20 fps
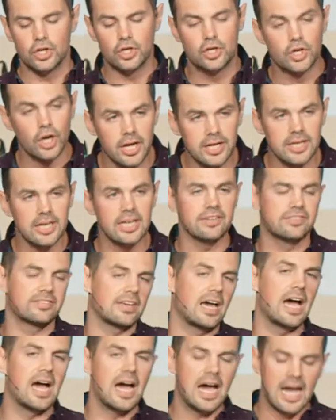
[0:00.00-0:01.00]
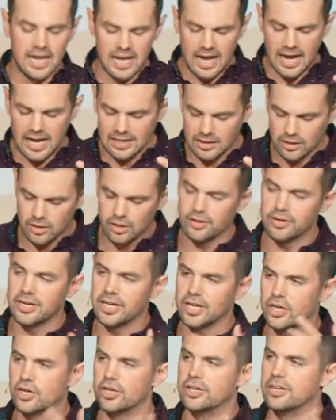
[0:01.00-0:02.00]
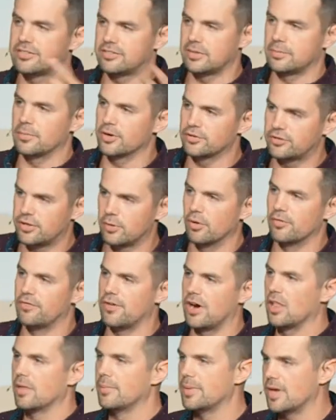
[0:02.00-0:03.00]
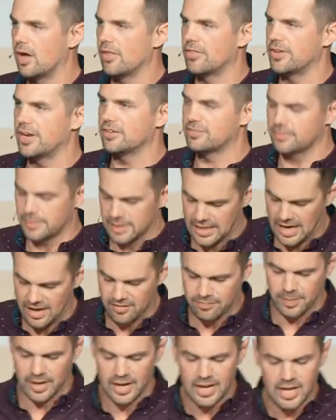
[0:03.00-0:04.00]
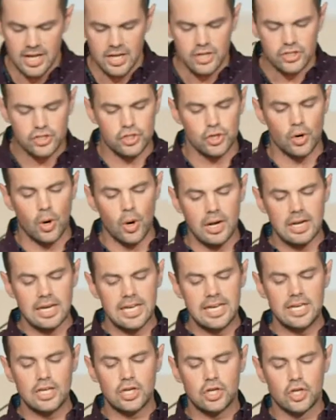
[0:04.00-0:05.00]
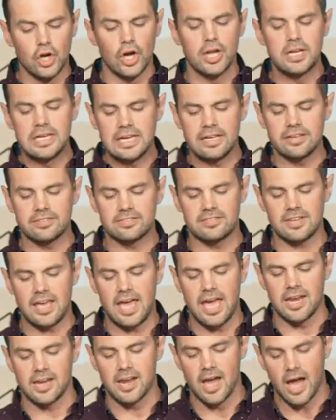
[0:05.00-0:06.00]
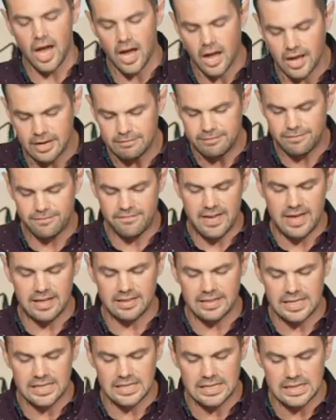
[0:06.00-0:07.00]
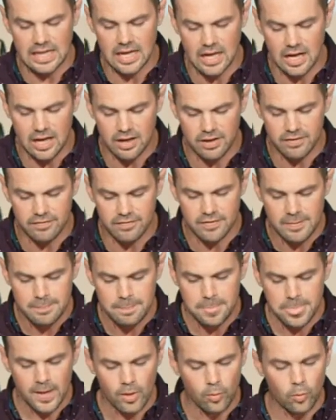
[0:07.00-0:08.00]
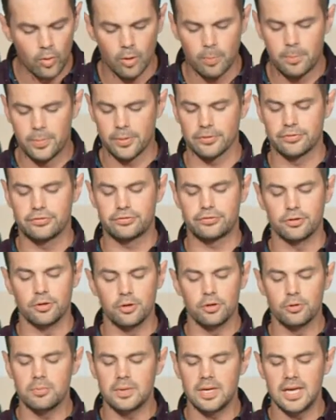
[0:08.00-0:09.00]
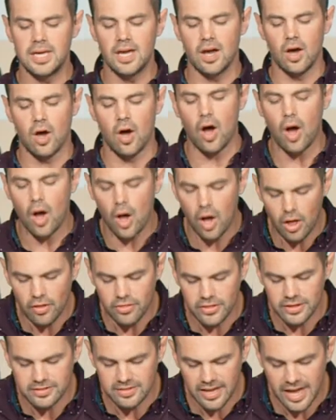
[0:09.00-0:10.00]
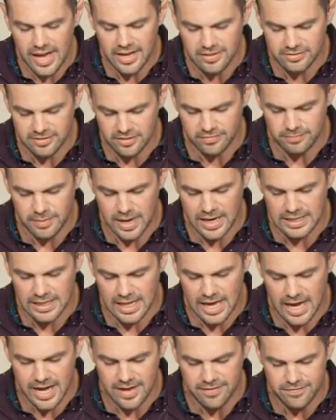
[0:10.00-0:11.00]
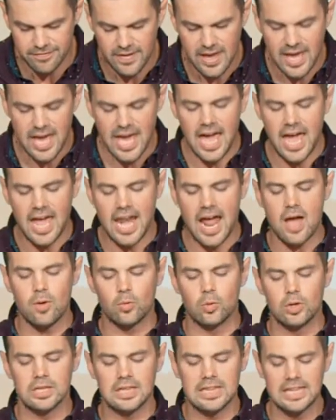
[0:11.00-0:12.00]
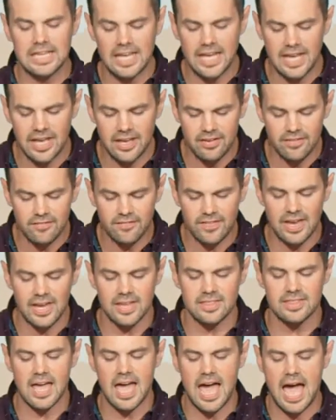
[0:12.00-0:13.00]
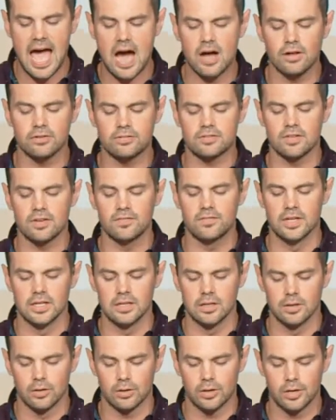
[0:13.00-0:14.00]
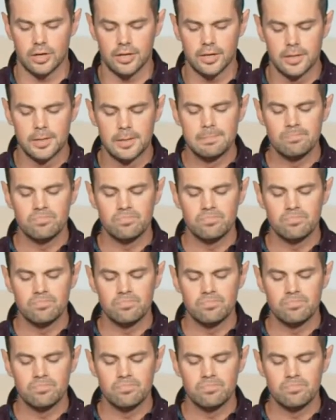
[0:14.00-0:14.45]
goodness, I learned it, goodness and mercy will follow me all the days of my life, but surely goodness and unfailing love will pursue me all the days of my life, and I will live in the house of the Lord